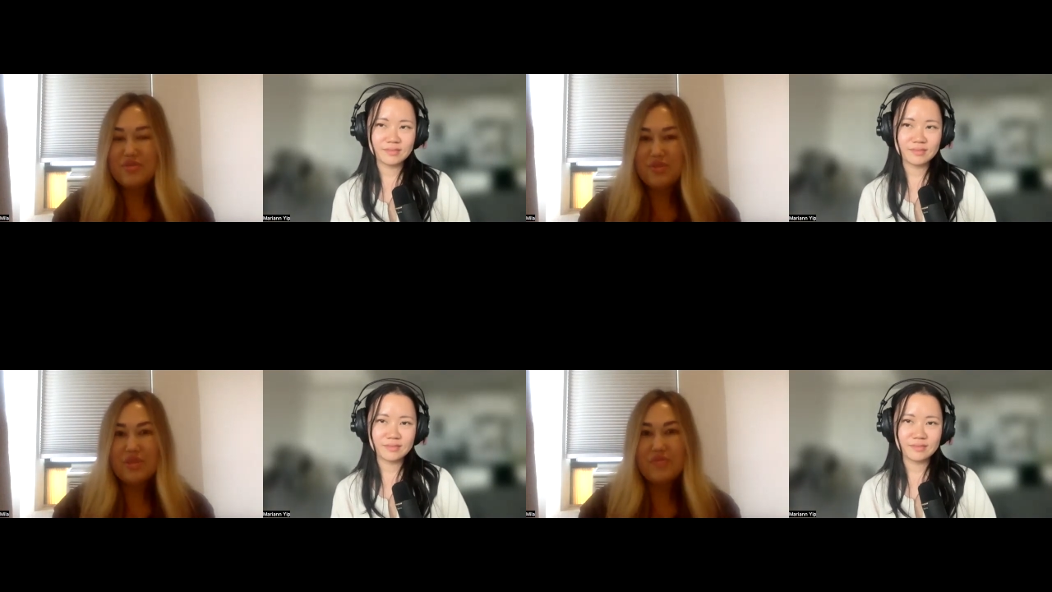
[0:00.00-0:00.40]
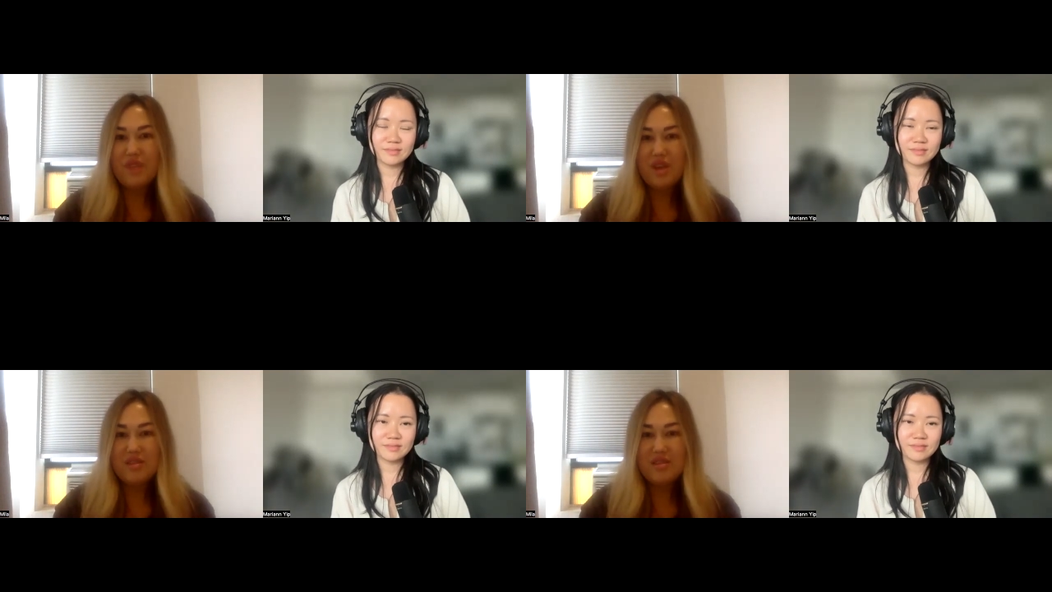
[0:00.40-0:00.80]
Speaker 1: very
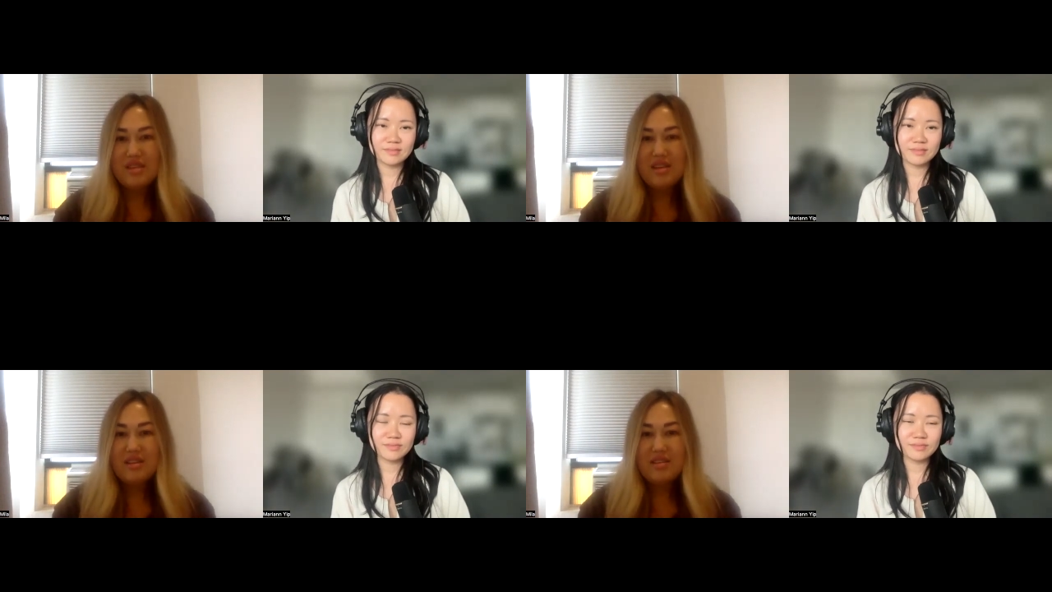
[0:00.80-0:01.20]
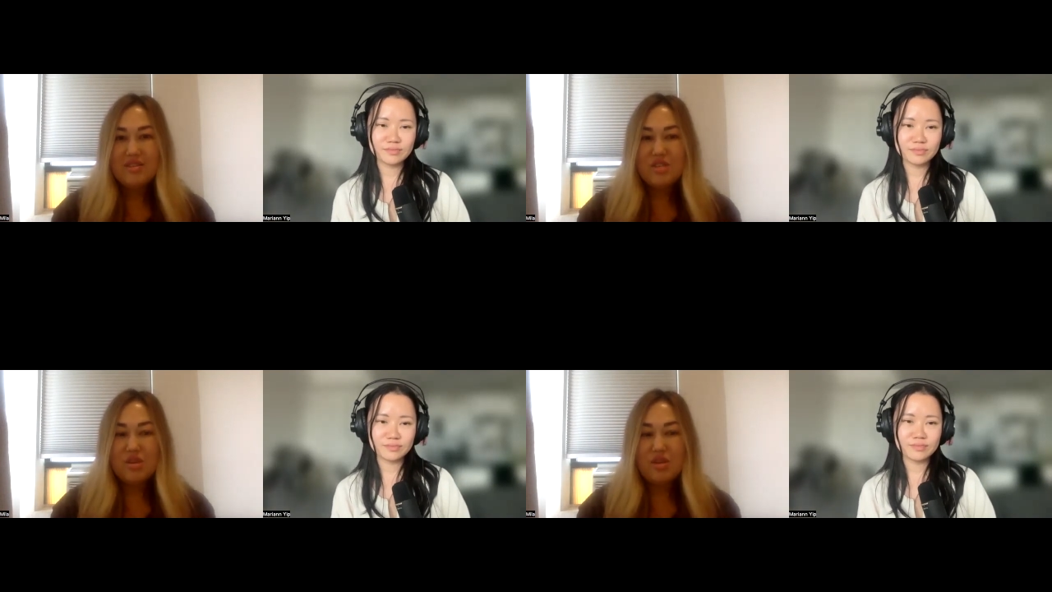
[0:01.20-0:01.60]
fun
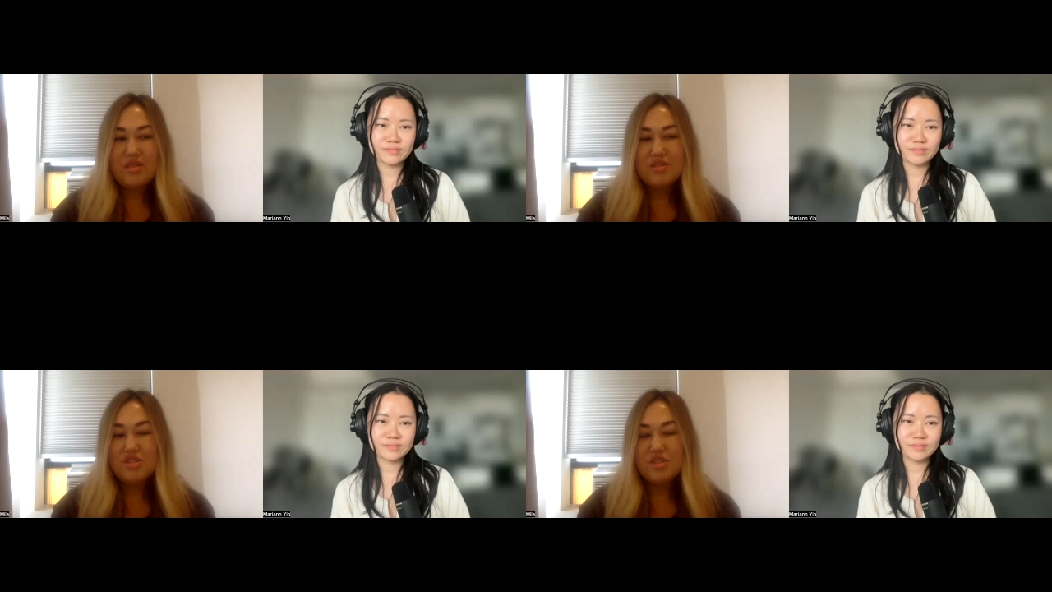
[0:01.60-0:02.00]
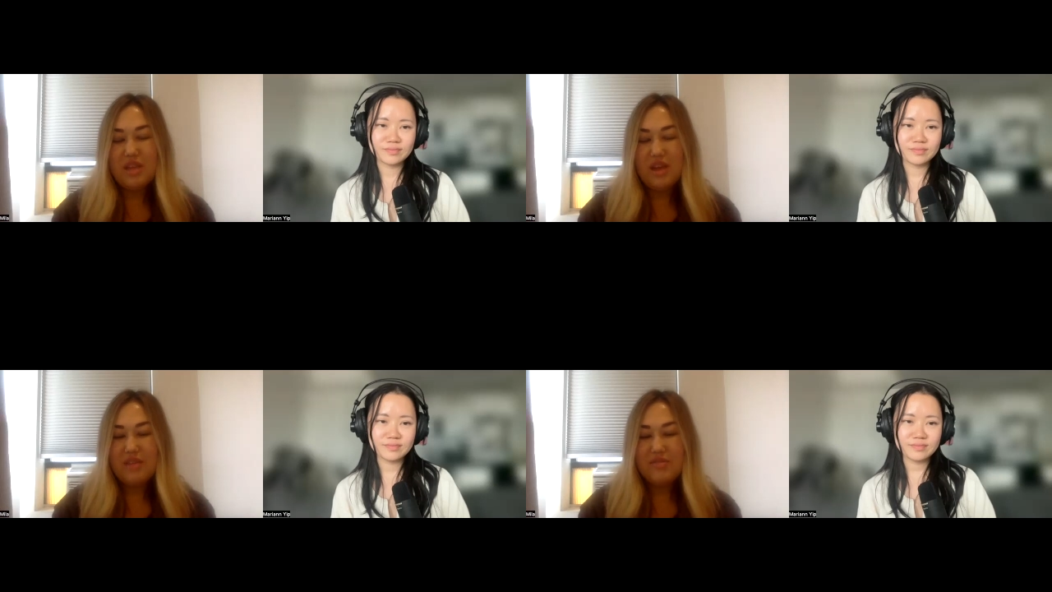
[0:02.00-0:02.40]
so and then she
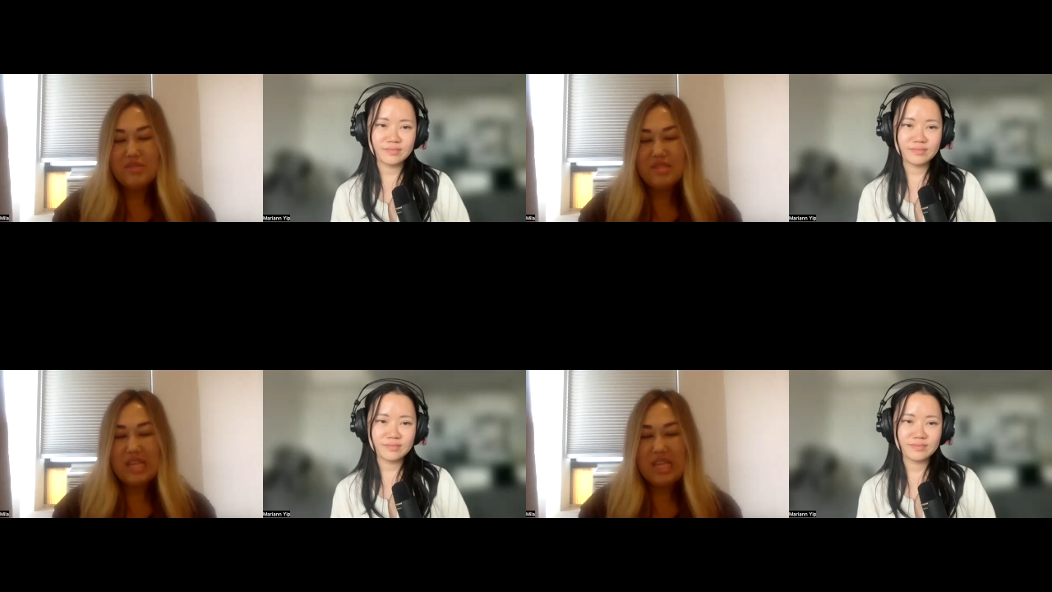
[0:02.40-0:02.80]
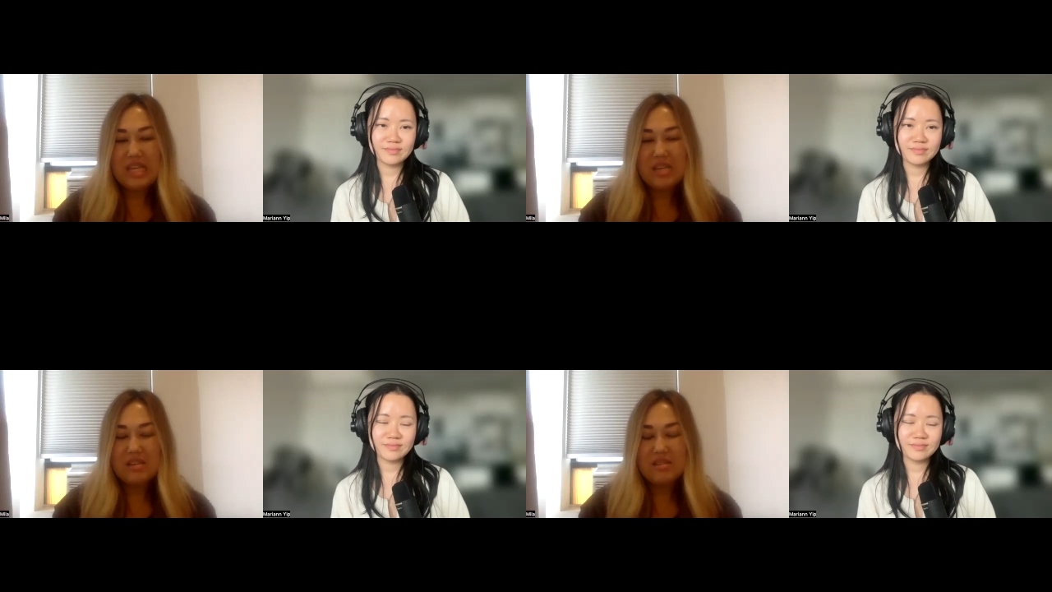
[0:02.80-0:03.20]
left
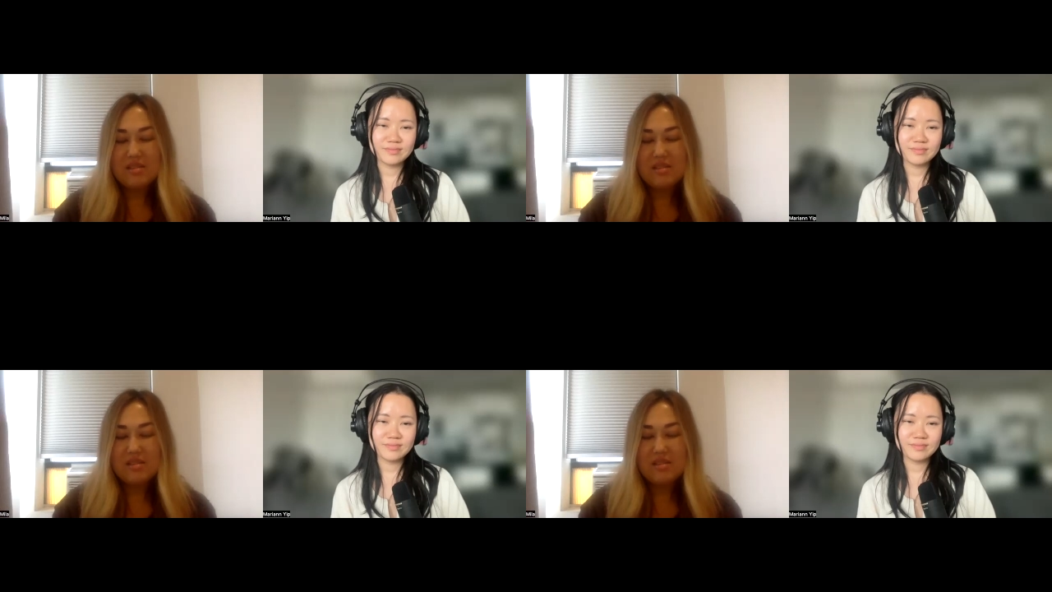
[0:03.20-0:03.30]
and